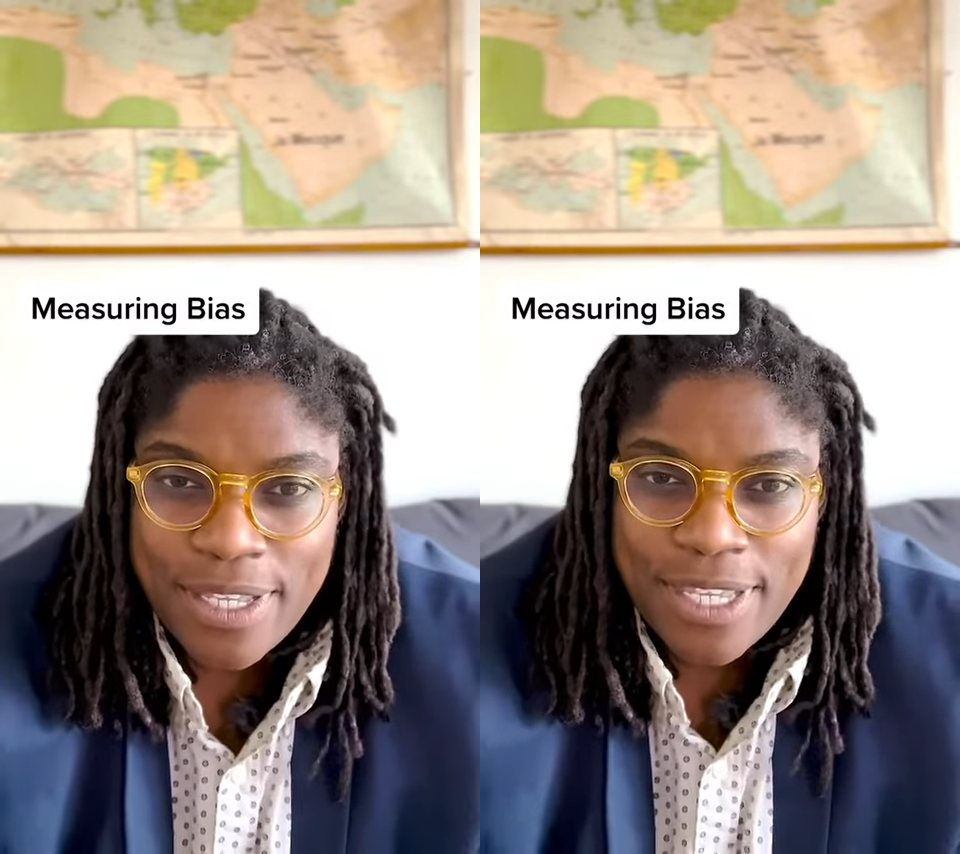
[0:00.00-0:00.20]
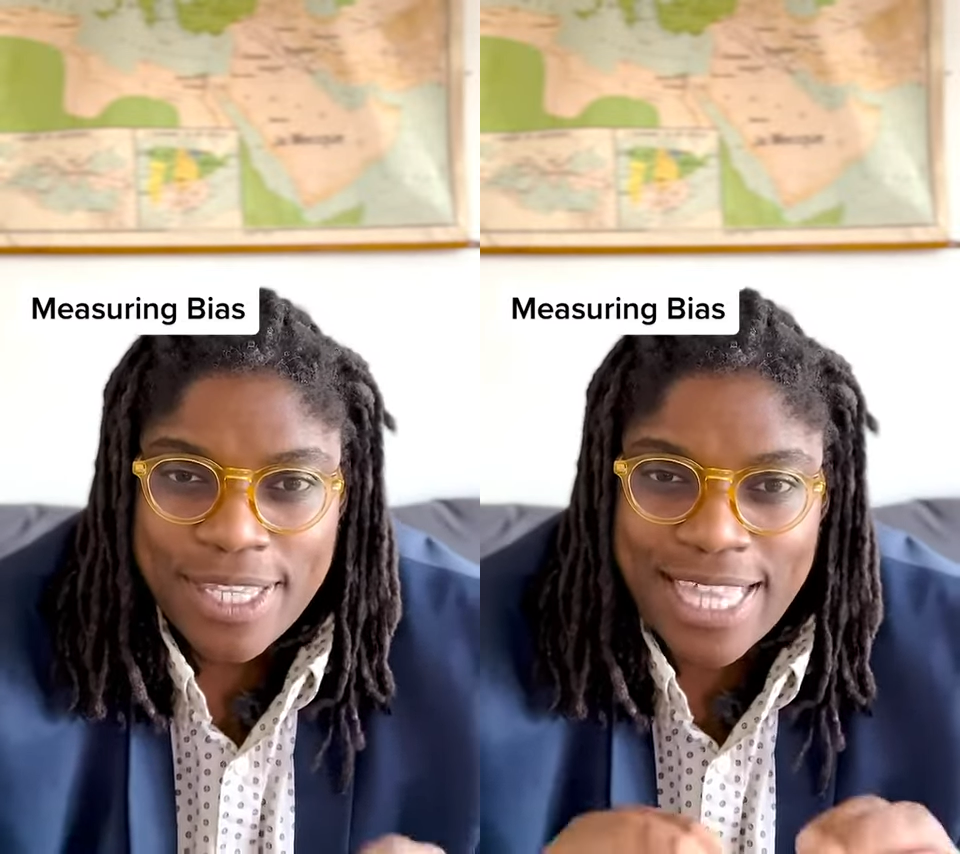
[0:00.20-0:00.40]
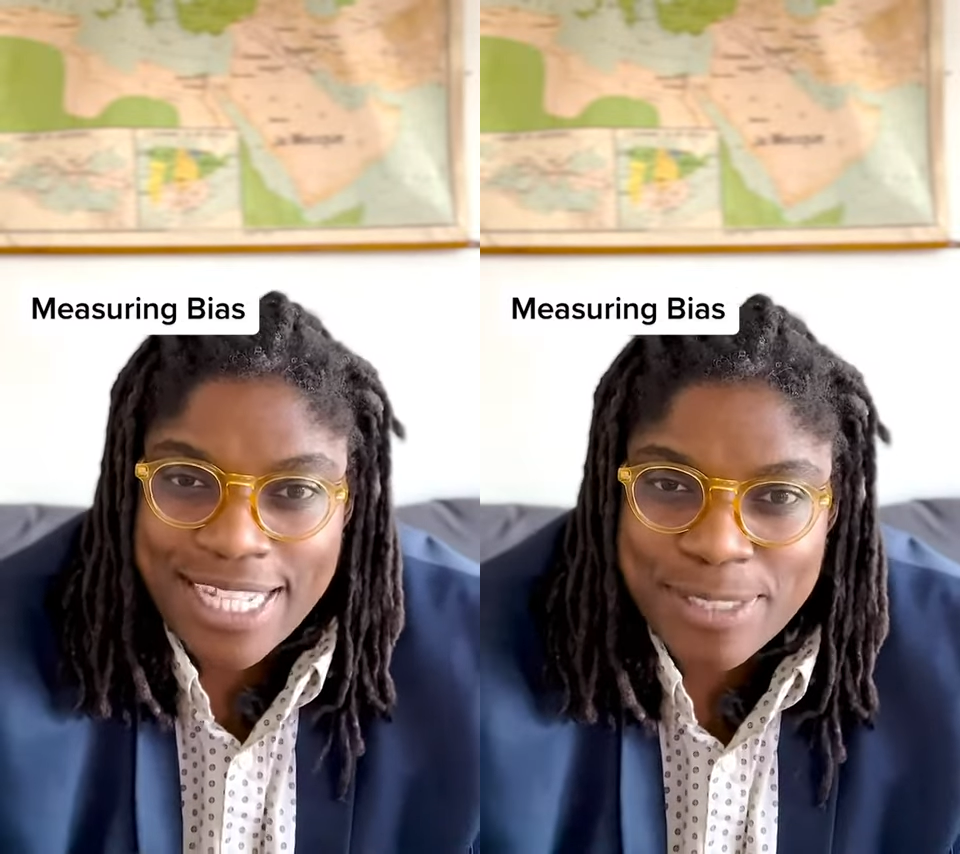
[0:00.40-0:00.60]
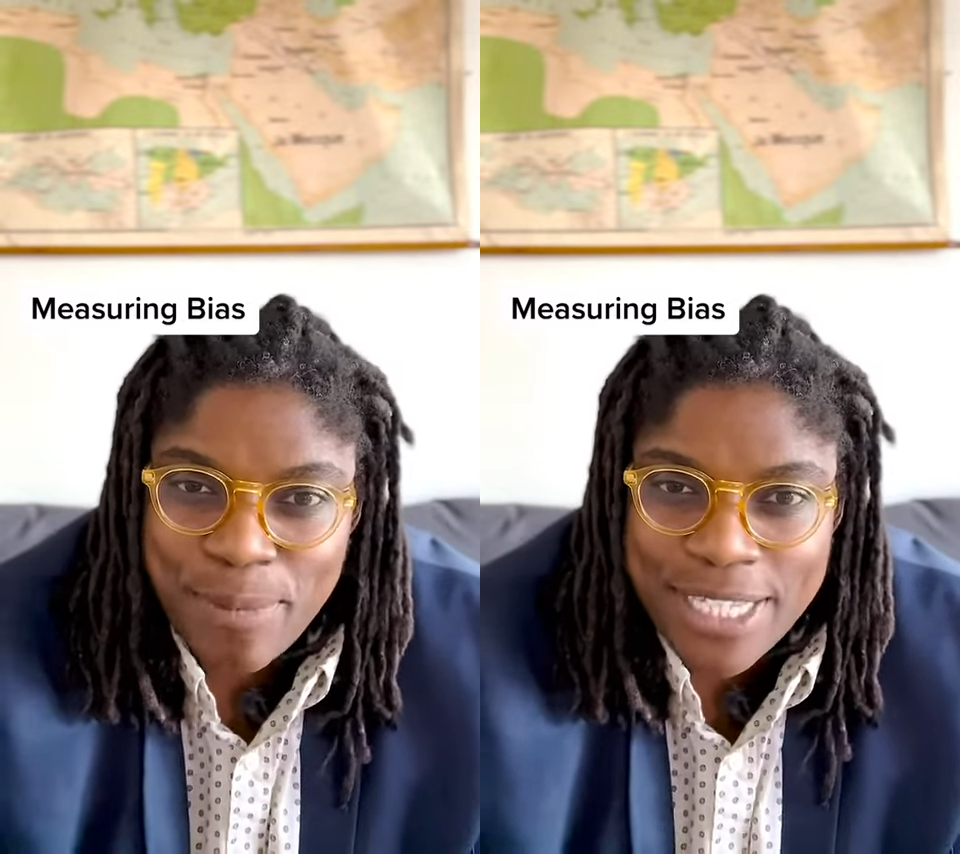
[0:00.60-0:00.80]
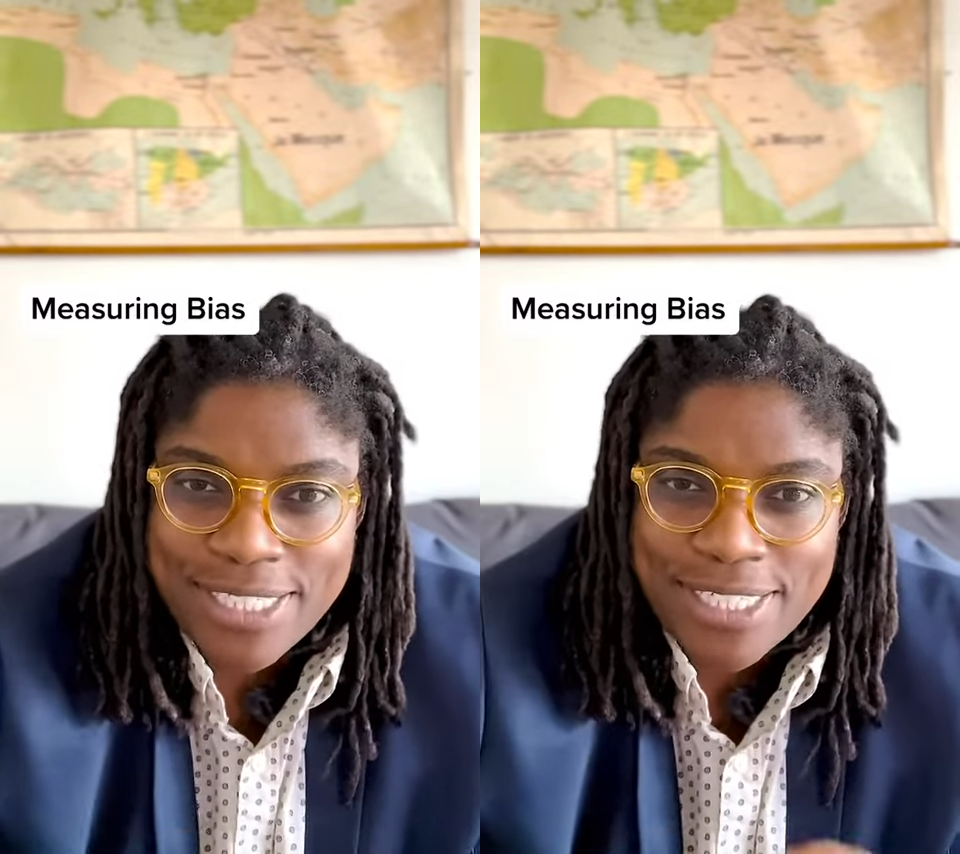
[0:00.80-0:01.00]
That's
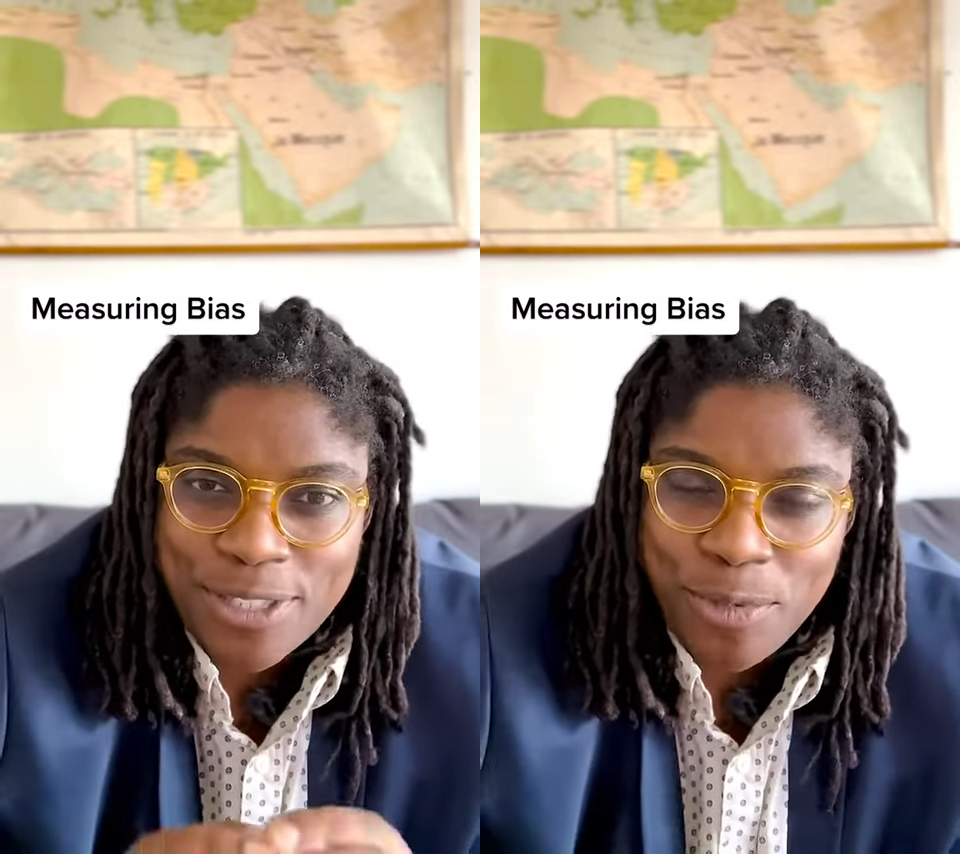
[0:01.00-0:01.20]
basically the